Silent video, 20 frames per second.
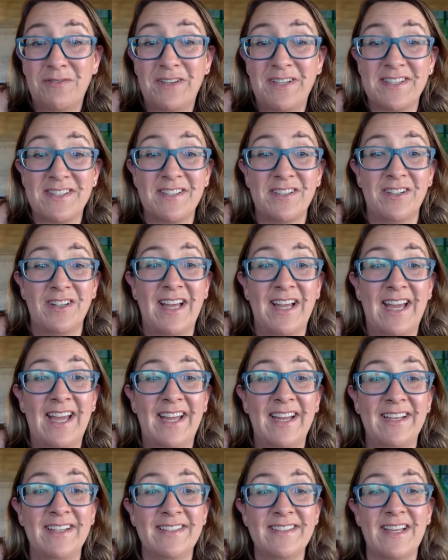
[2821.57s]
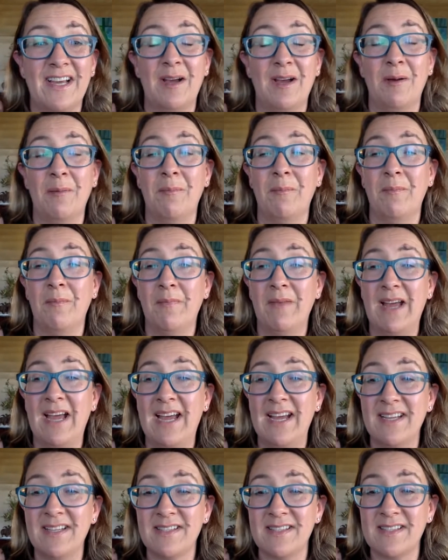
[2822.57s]
vessel, and
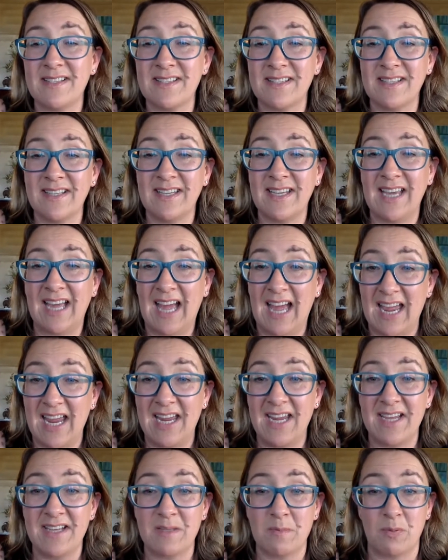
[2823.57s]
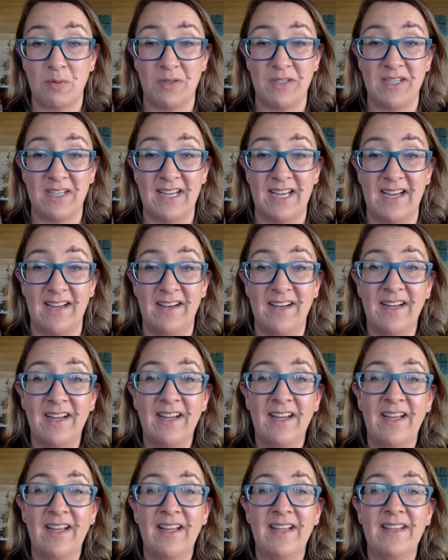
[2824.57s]
as Kay has pointed out,
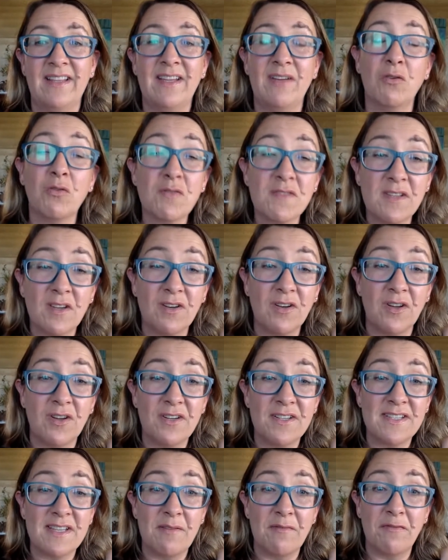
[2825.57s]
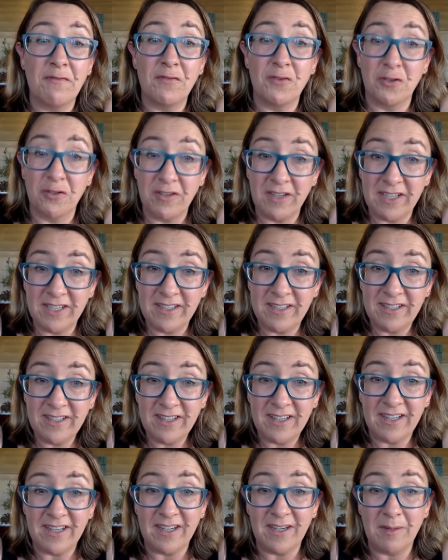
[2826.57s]
they're also known as amphora.
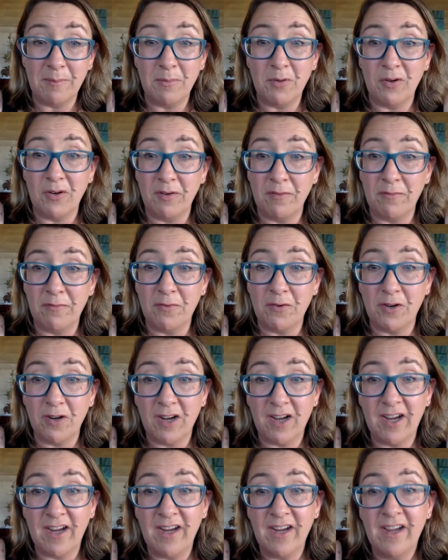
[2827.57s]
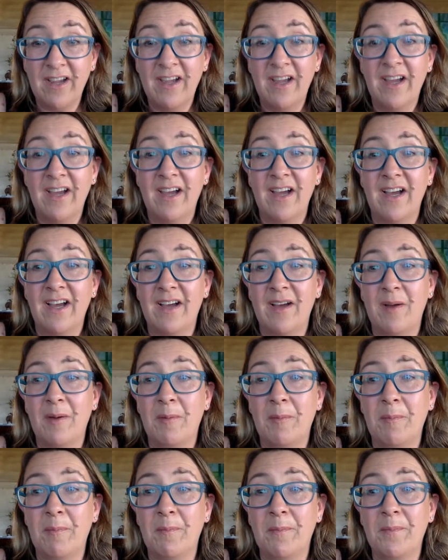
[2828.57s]
Or amphorae,
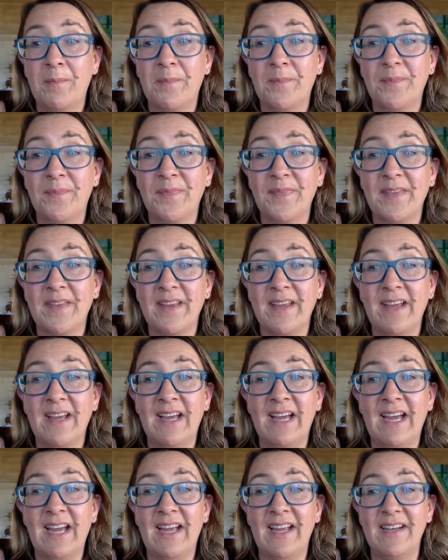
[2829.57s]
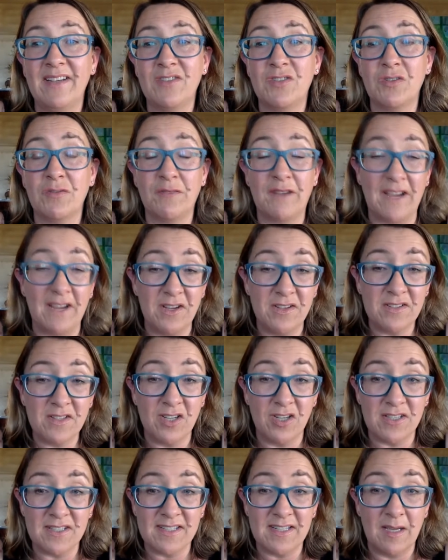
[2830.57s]
and Trofeo's
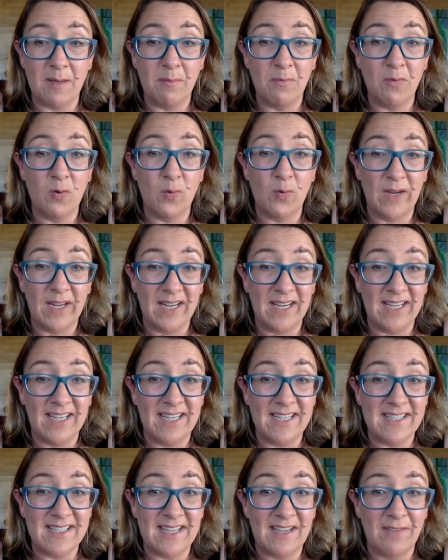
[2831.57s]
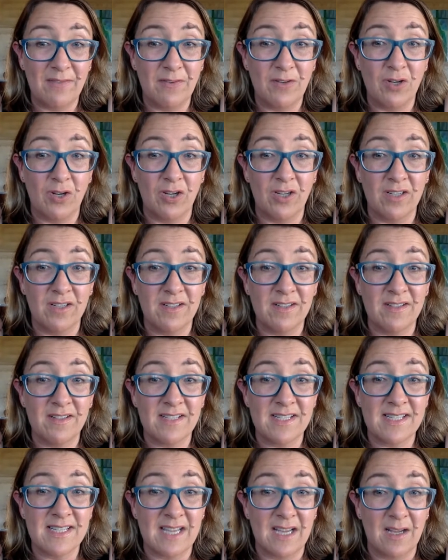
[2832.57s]
got some, Queerleys have got
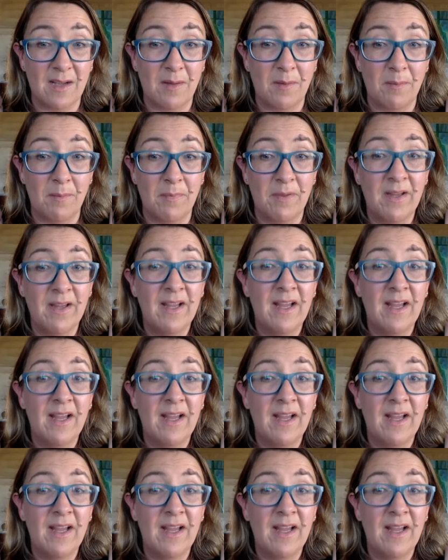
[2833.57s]
some.